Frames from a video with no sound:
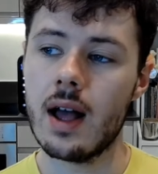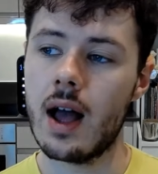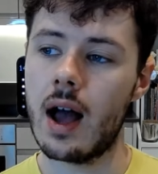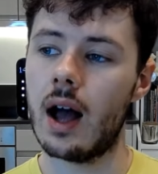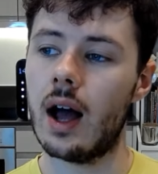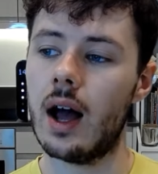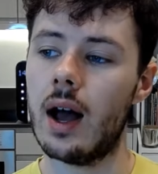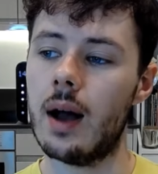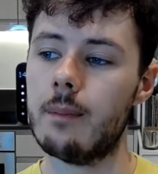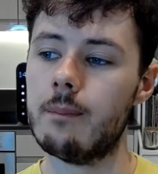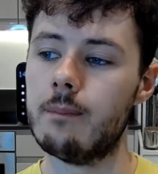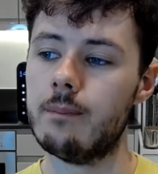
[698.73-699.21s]

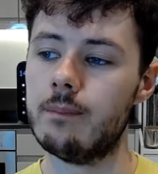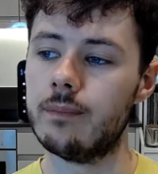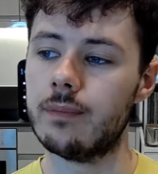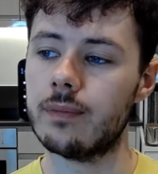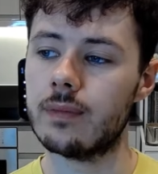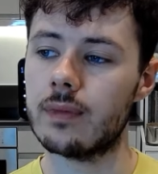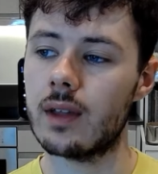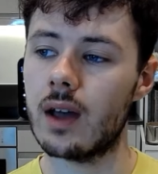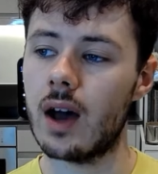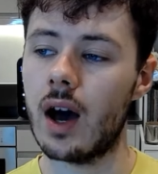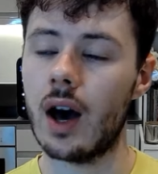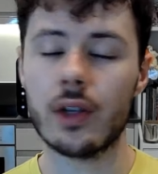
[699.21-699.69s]
I
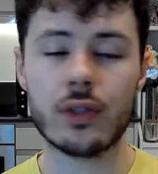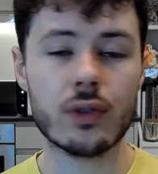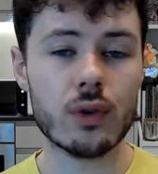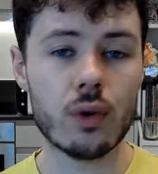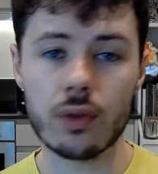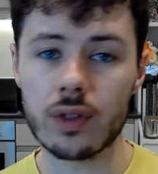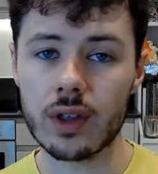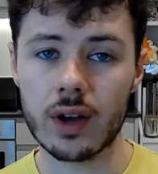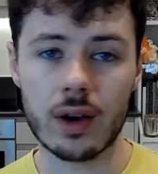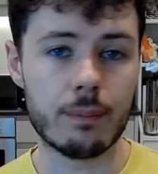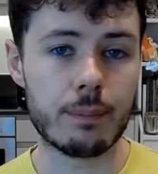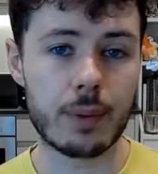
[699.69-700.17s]

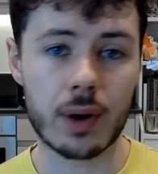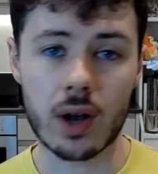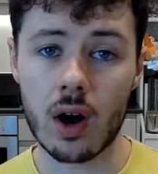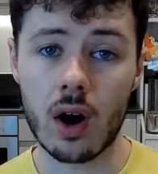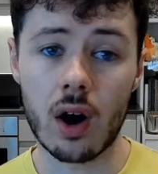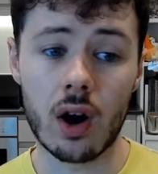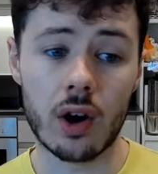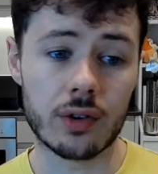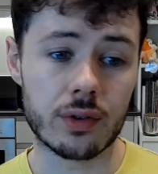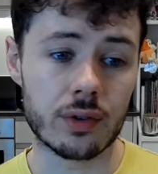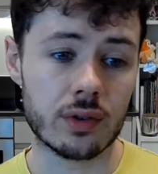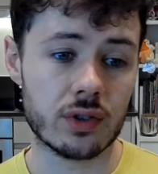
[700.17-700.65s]
thought that
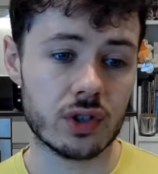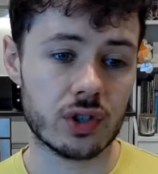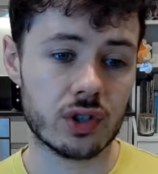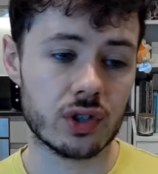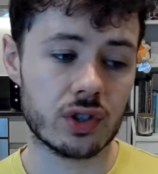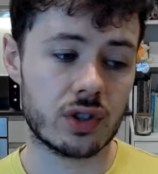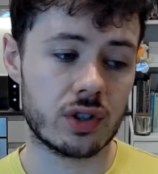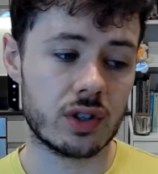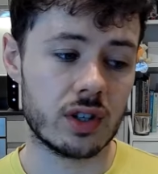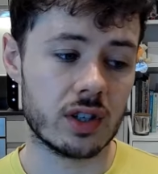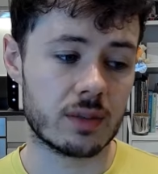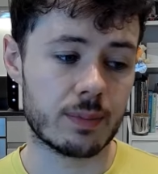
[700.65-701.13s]
Bergard
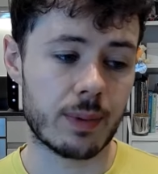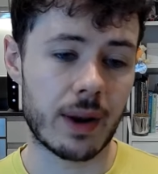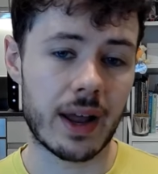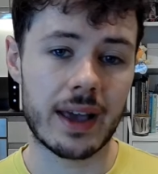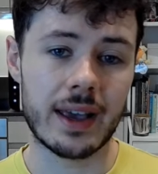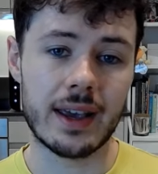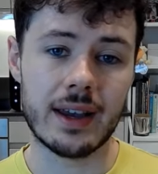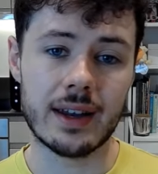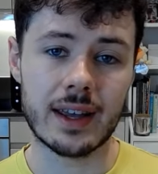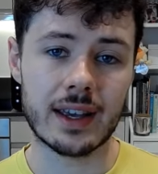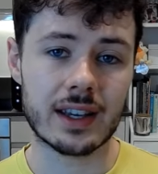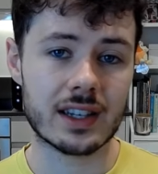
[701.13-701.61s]

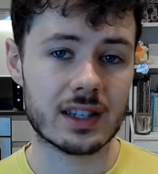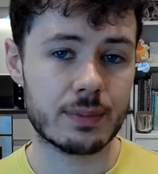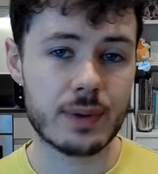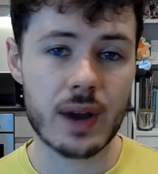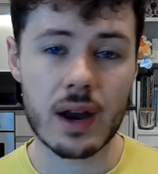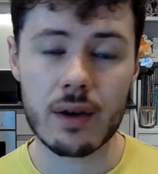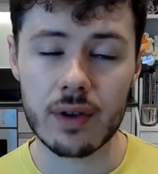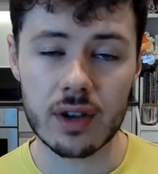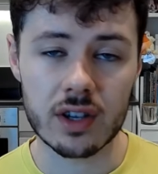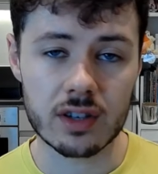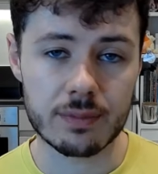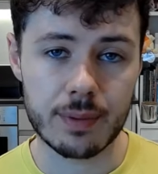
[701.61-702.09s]
displayed
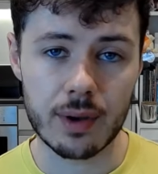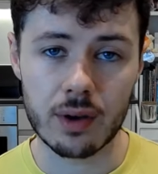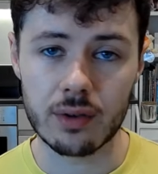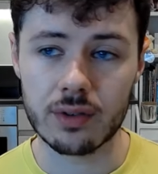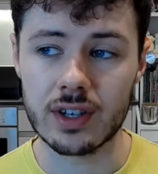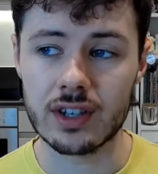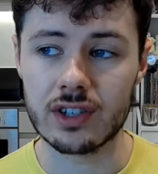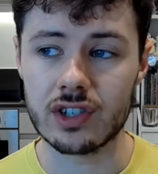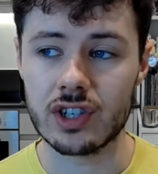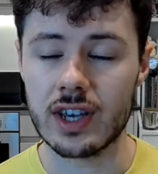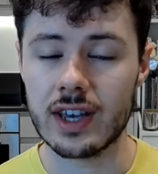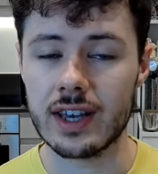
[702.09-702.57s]
experience beyond
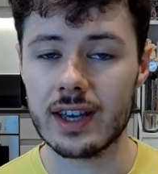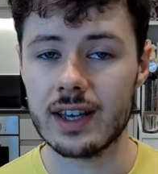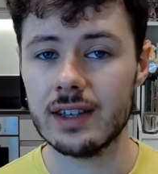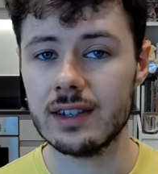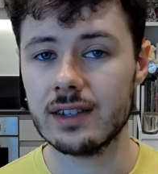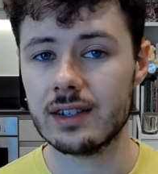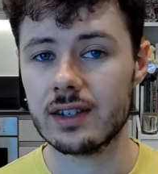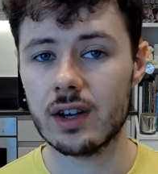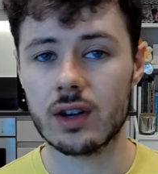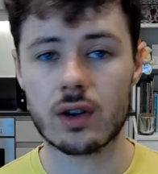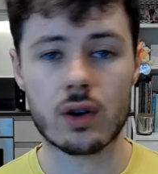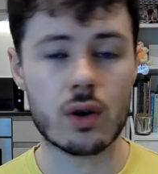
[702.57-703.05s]
his
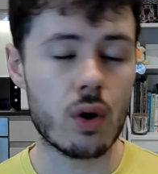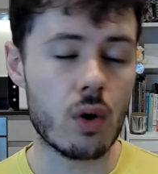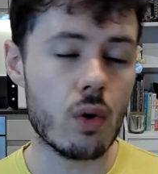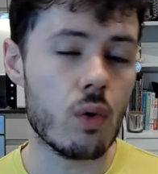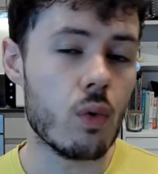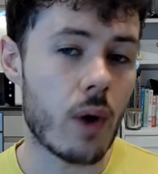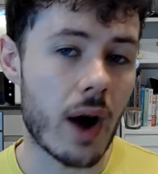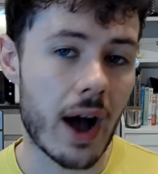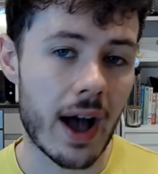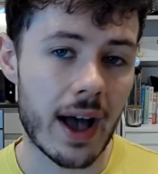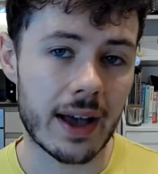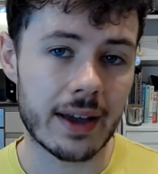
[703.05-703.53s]
years, a
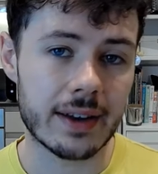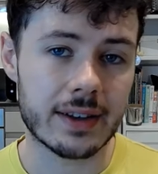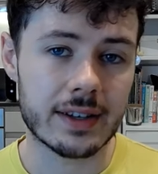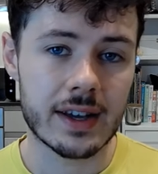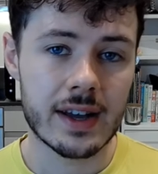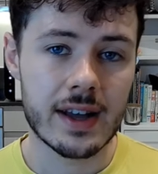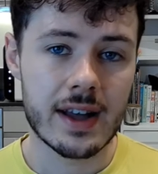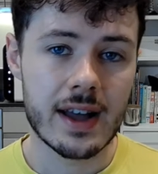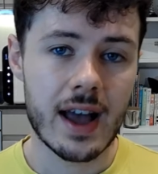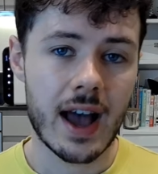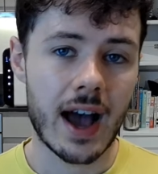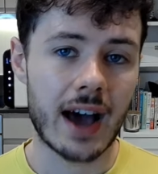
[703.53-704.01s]
cool head,
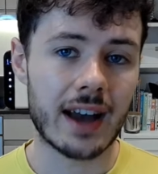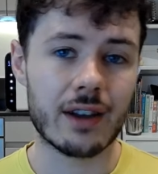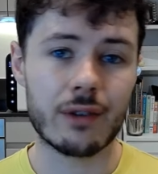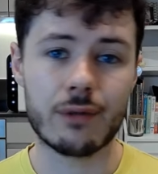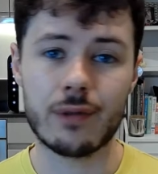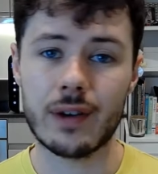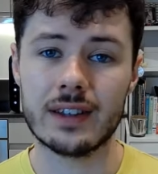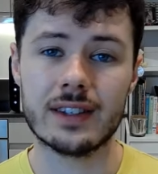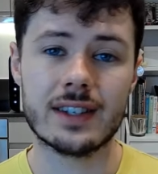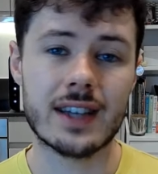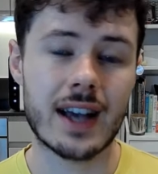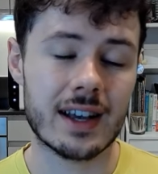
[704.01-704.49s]
and a
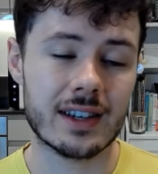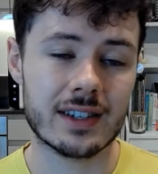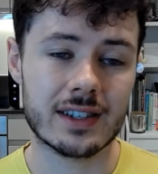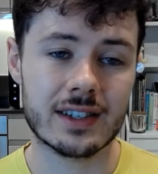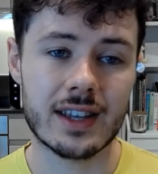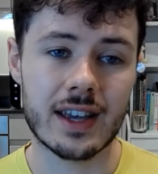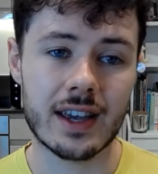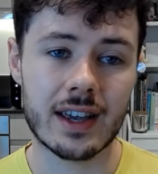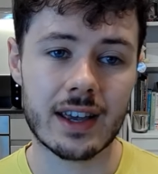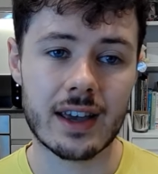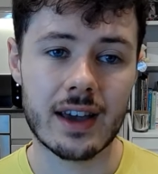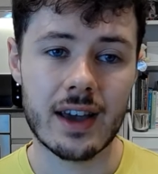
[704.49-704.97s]

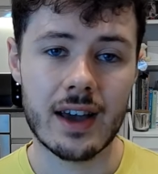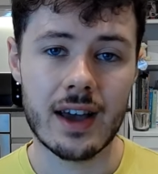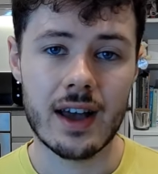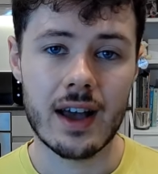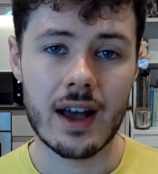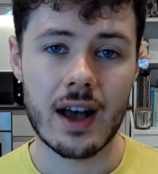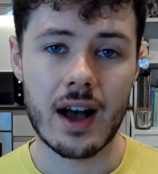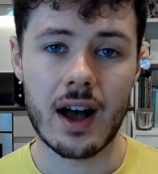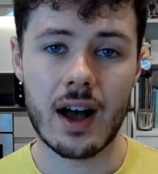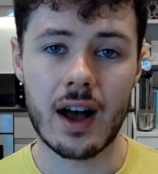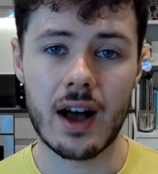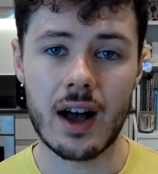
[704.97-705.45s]
fantastic
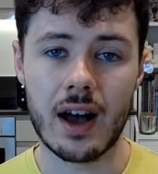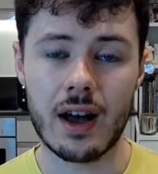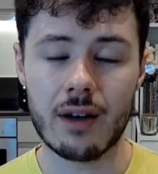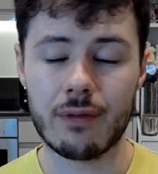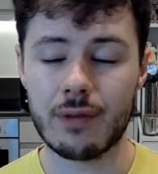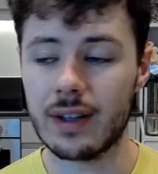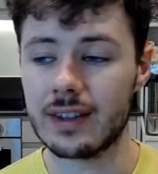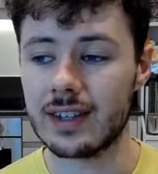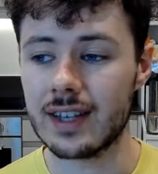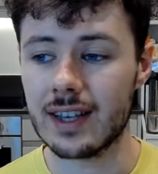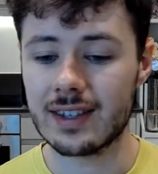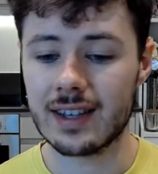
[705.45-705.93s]

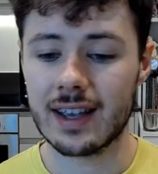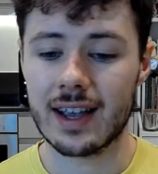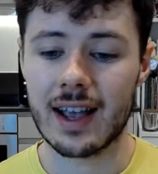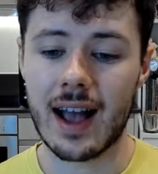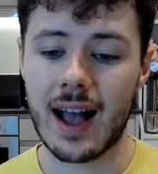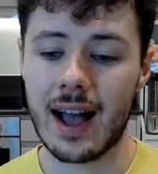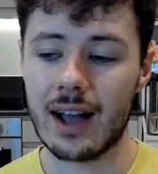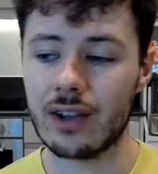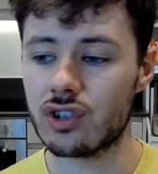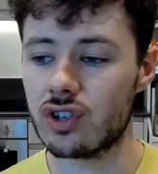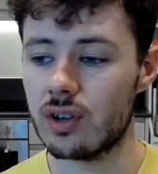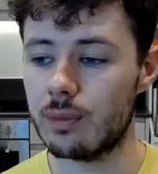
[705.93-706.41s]

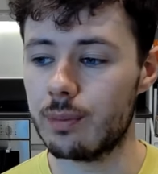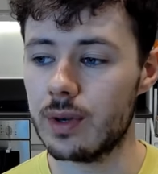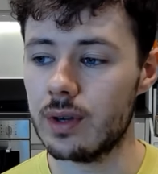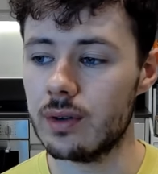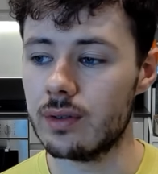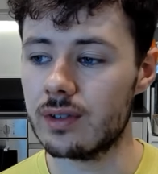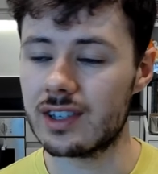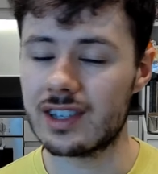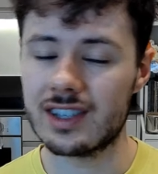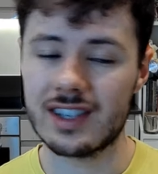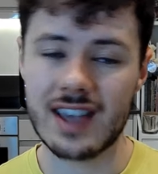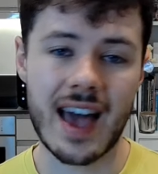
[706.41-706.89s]

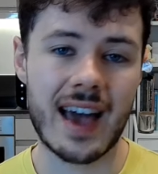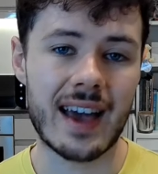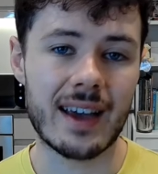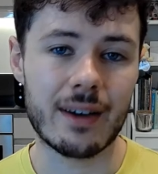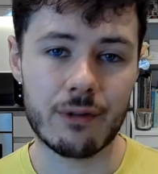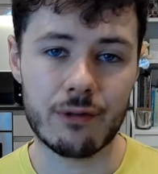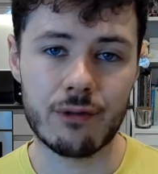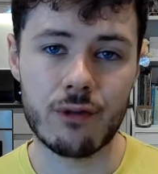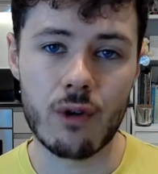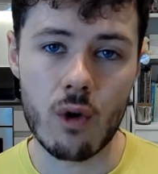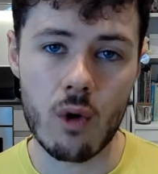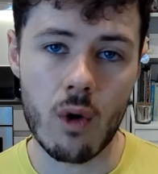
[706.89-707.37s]
attribute set
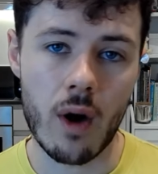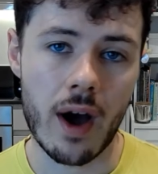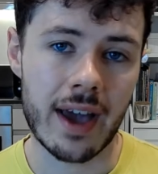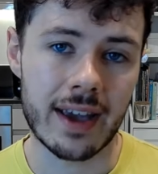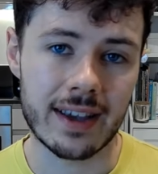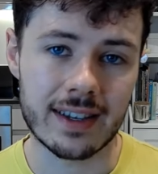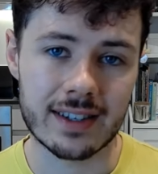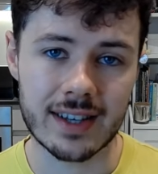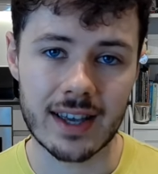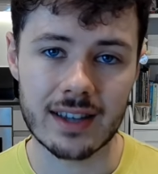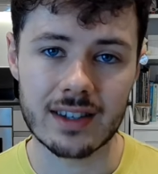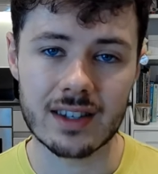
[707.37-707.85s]
for a
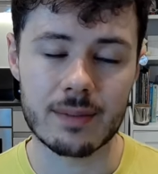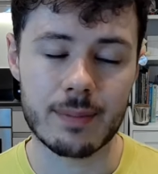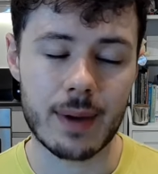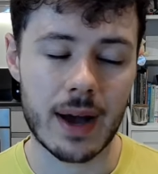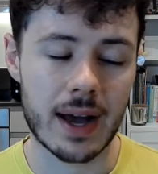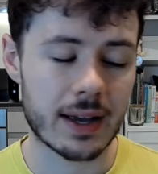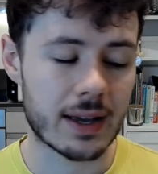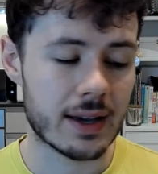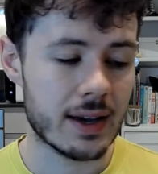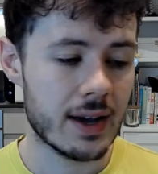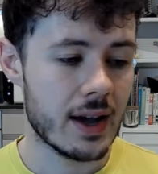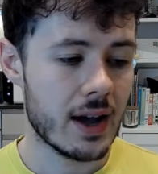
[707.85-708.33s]

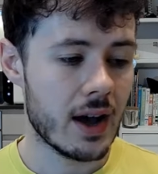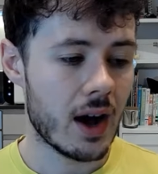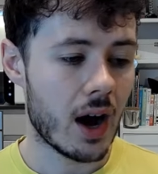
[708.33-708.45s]
centre-back.